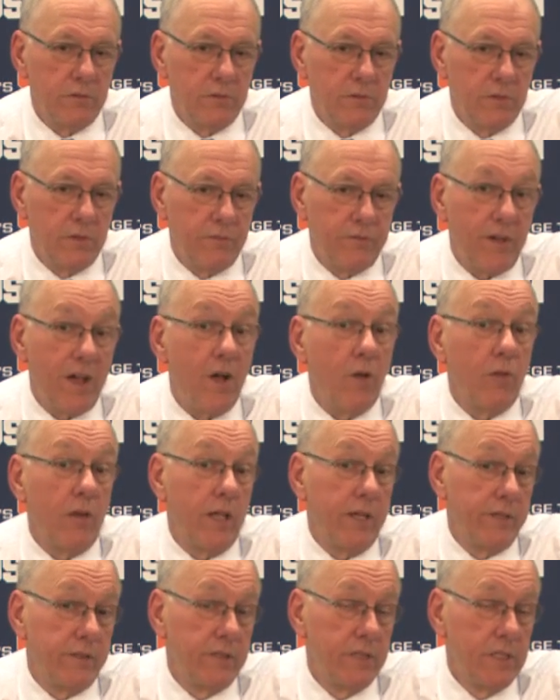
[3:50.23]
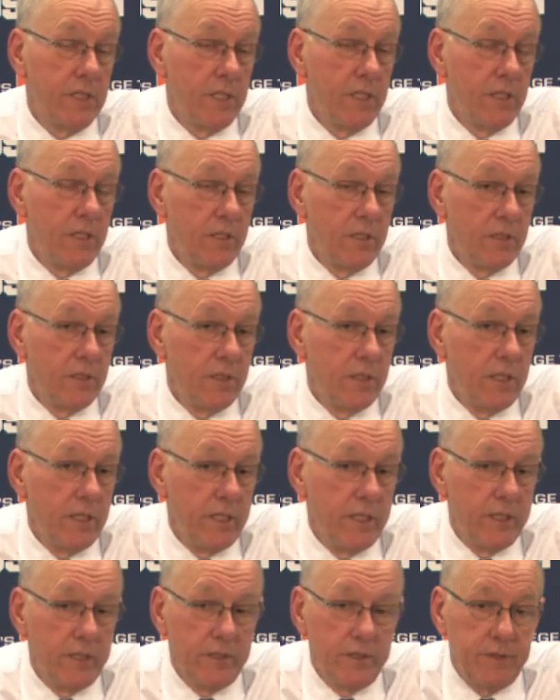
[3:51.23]
the foul line
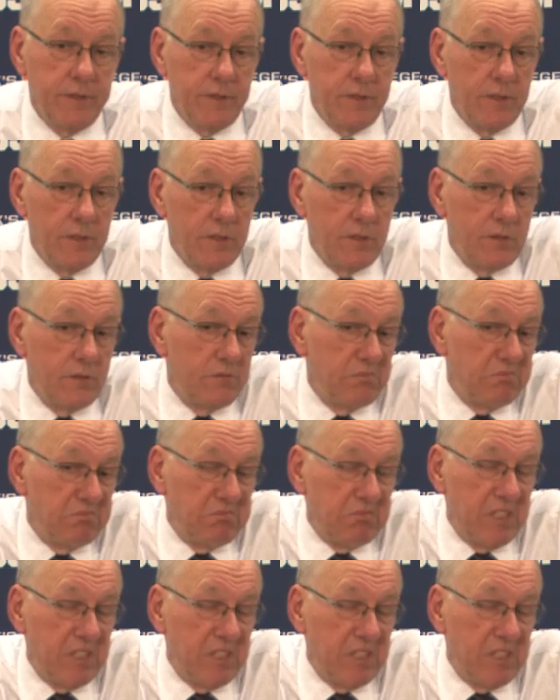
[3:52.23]
and uh,